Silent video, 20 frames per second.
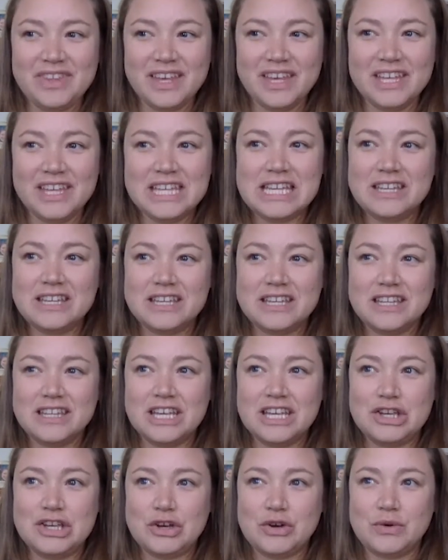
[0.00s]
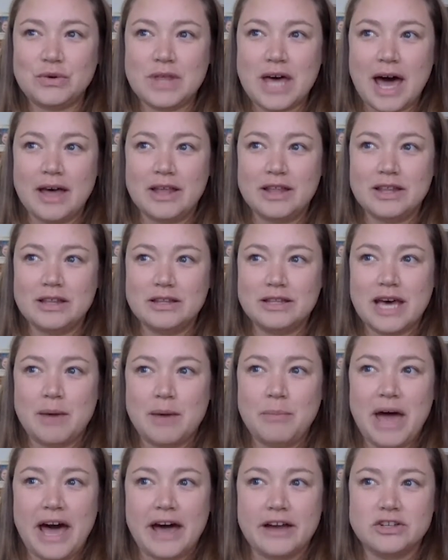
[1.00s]
and the, you know, that,
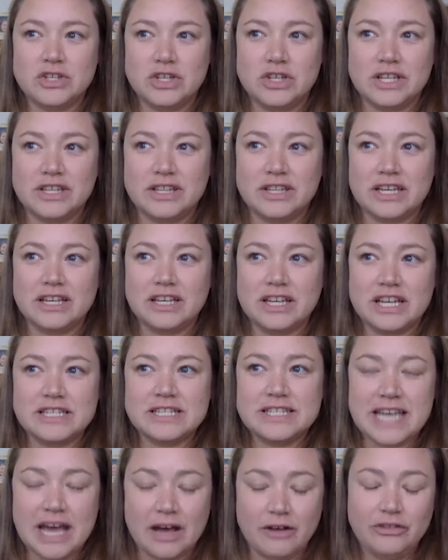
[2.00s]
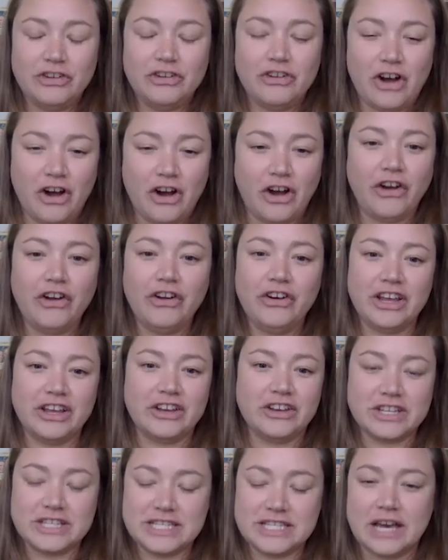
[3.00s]
that passion, that it sounded hard
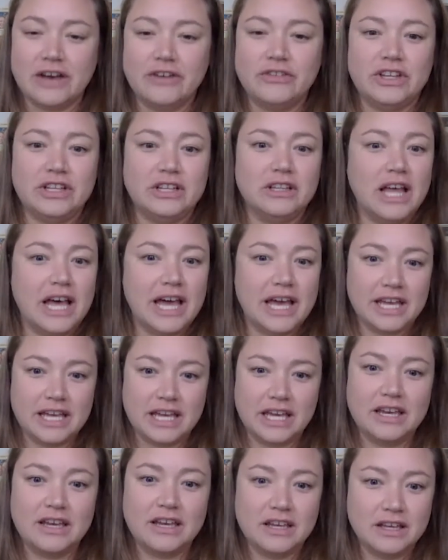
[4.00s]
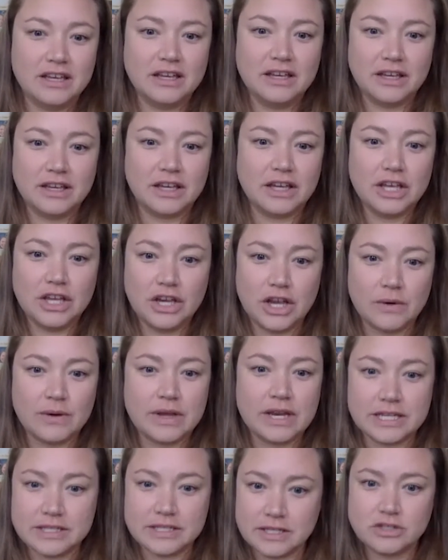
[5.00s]
and it sounded like, you know,
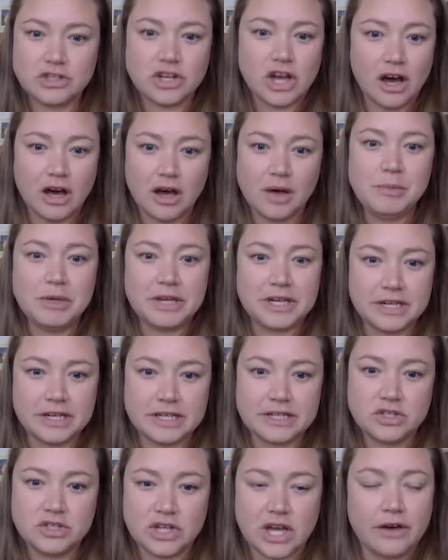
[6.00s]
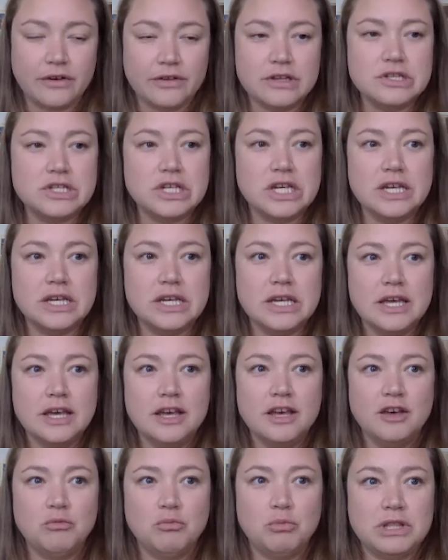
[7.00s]
it is a job and it is challenging,
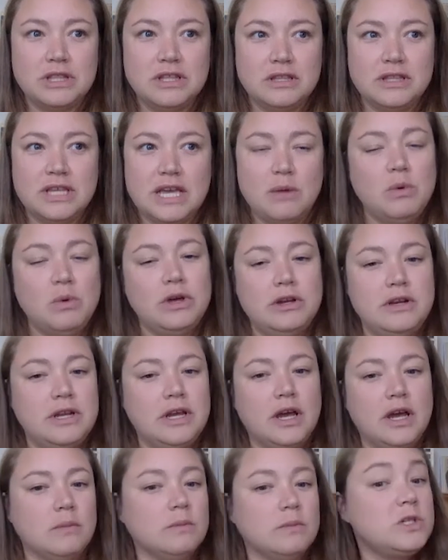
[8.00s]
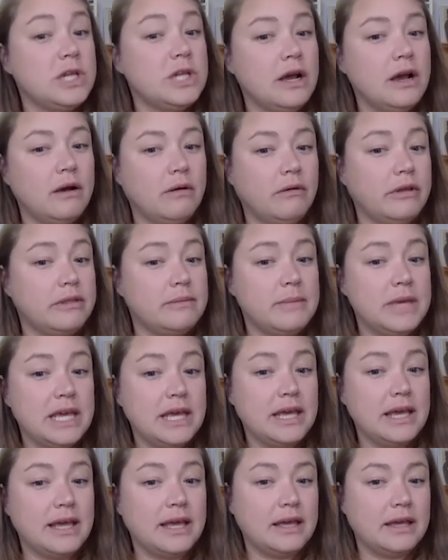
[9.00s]
but that they wanted to come share it with
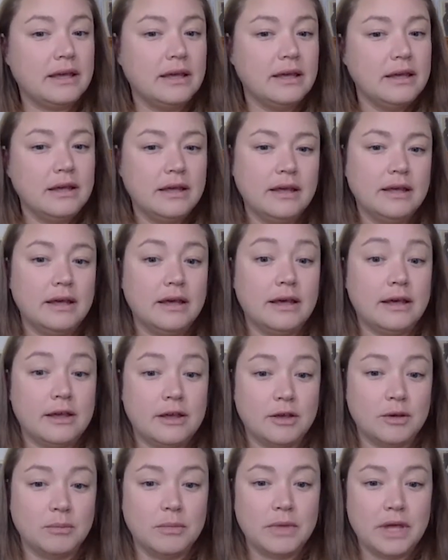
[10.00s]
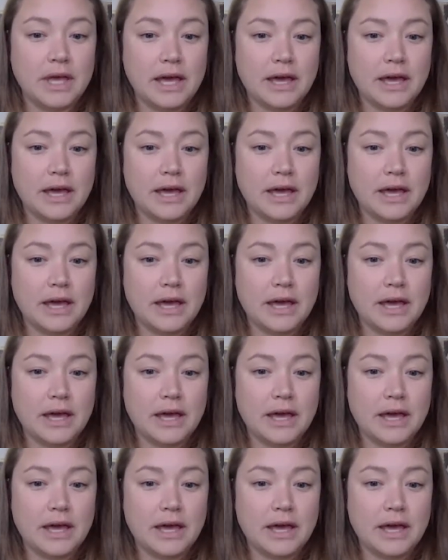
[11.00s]
me um,